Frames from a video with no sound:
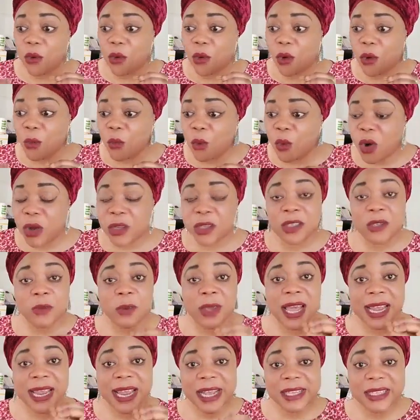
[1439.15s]
Once we are
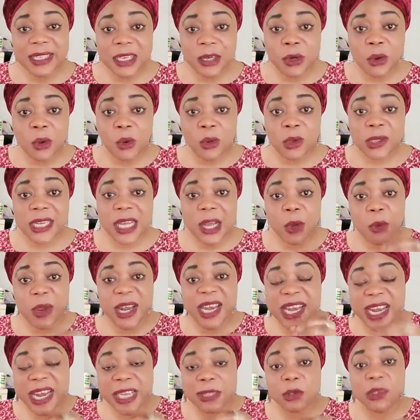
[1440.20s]
getting older, we
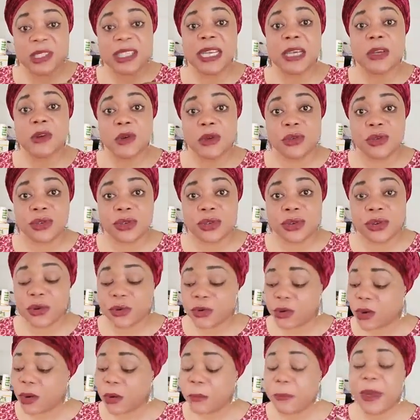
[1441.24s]
need to take control.
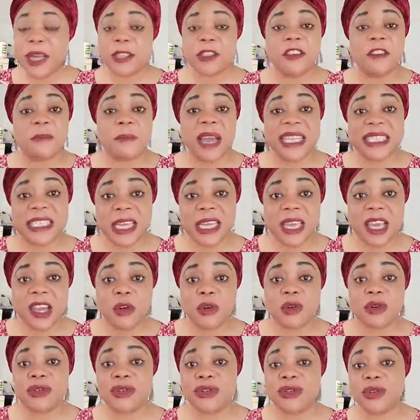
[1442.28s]
Part of my taking
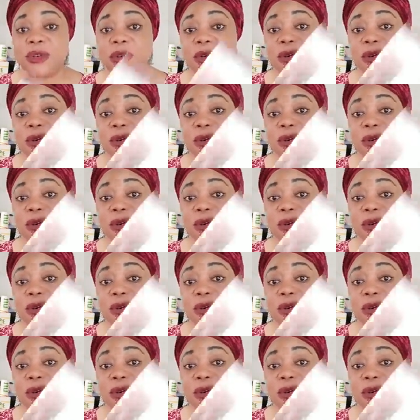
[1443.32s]
control